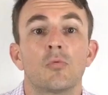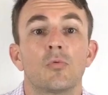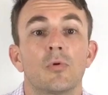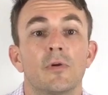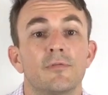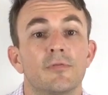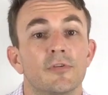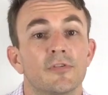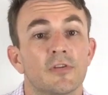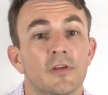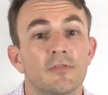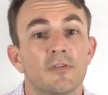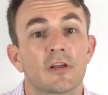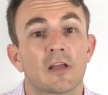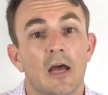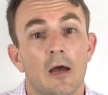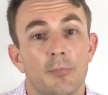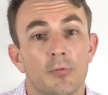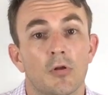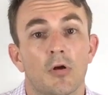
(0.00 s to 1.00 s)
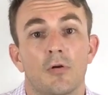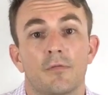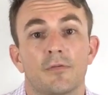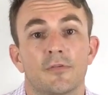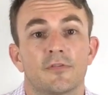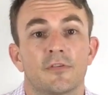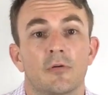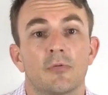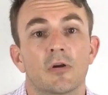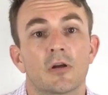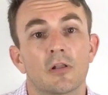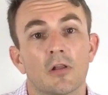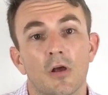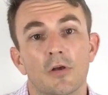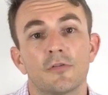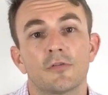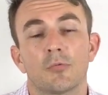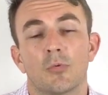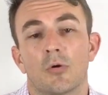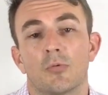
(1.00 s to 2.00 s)
We've received a couple of offers that were
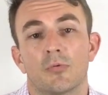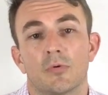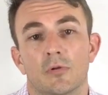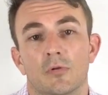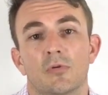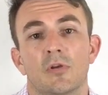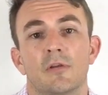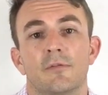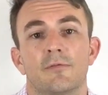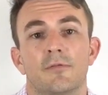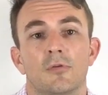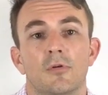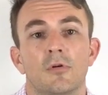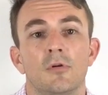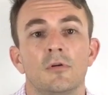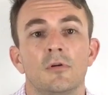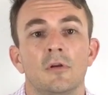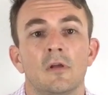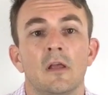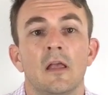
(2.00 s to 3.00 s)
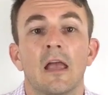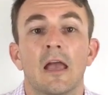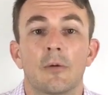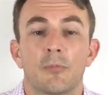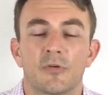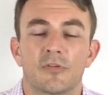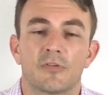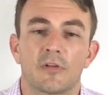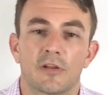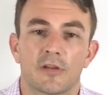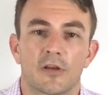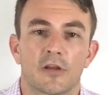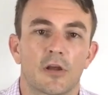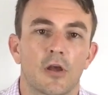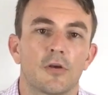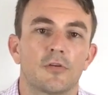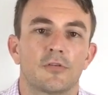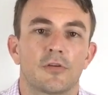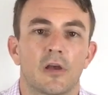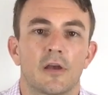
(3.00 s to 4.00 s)
close to what we're looking for and we're still in
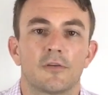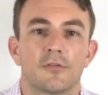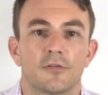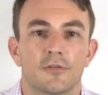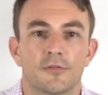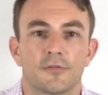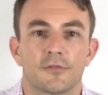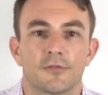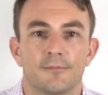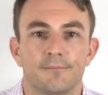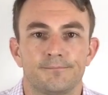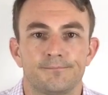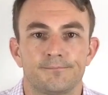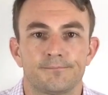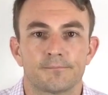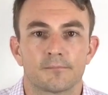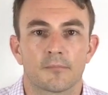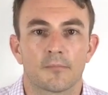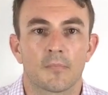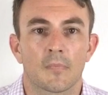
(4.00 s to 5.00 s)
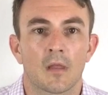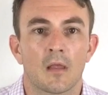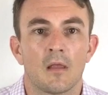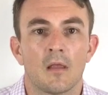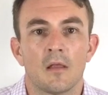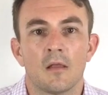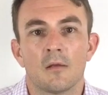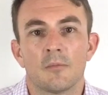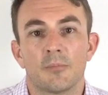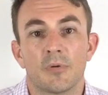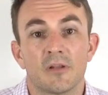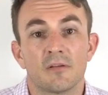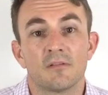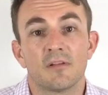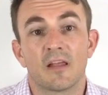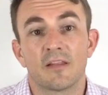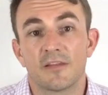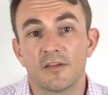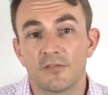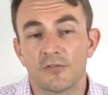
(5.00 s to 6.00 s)
negotiations. But
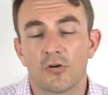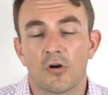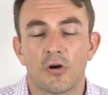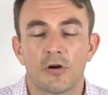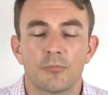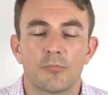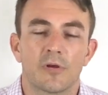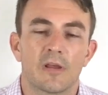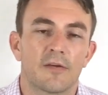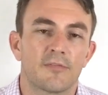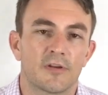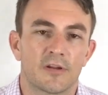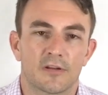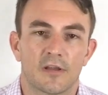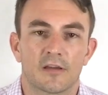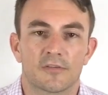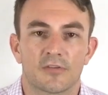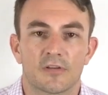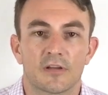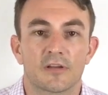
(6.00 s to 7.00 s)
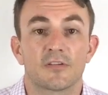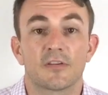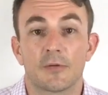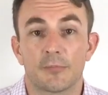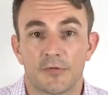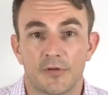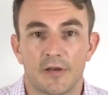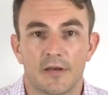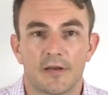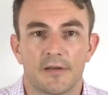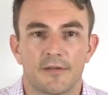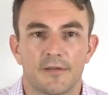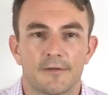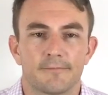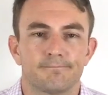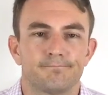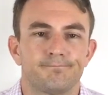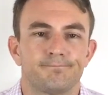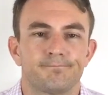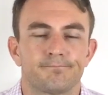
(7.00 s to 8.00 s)
at this time, we haven't actually accepted anything.
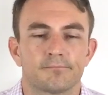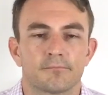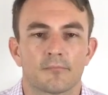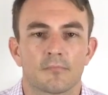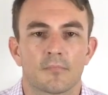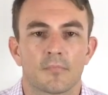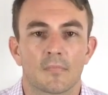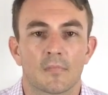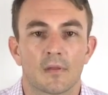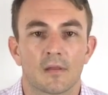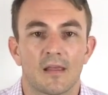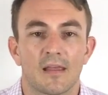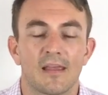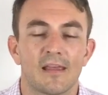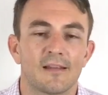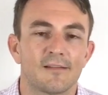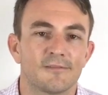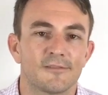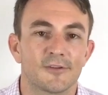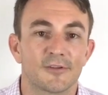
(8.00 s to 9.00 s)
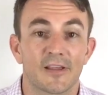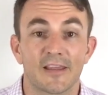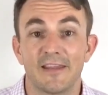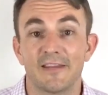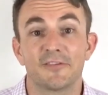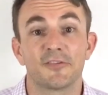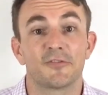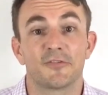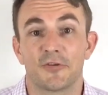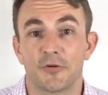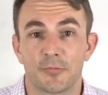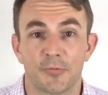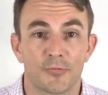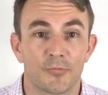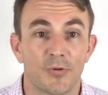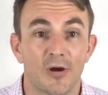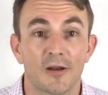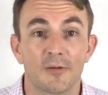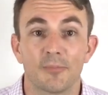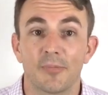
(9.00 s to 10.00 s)
And look, here's a stupid
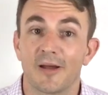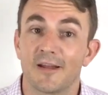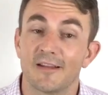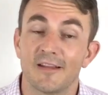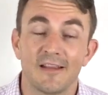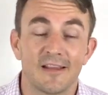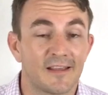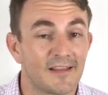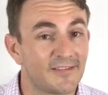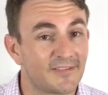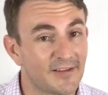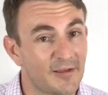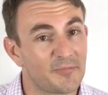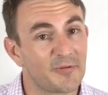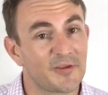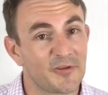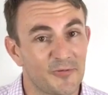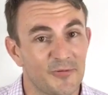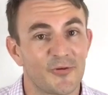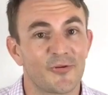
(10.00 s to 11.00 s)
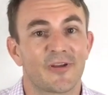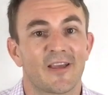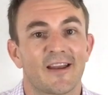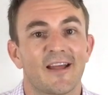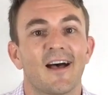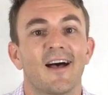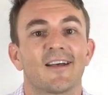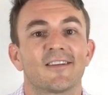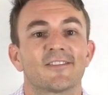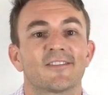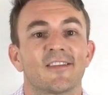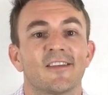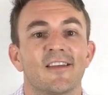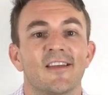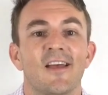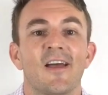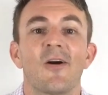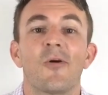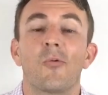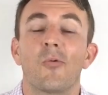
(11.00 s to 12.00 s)
one, but it's something you will get asked.
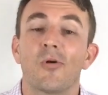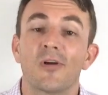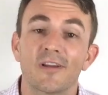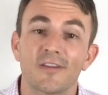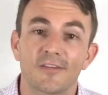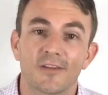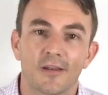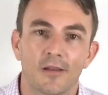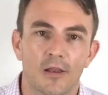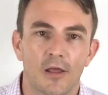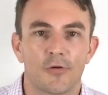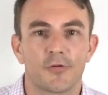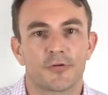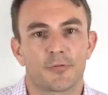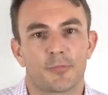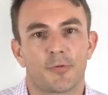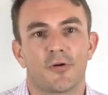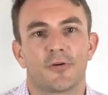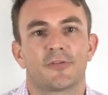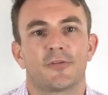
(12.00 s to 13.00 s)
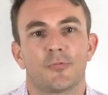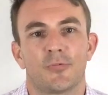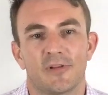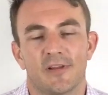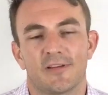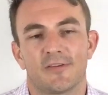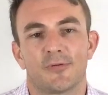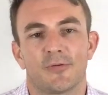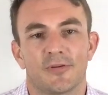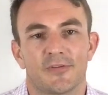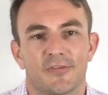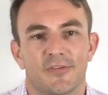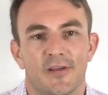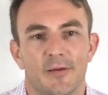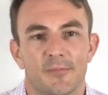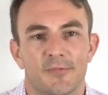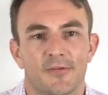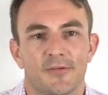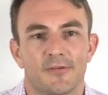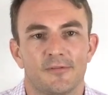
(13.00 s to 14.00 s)
What is the lowest price you're willing to
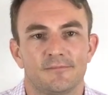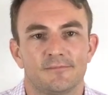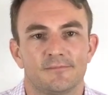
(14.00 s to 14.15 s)
accept?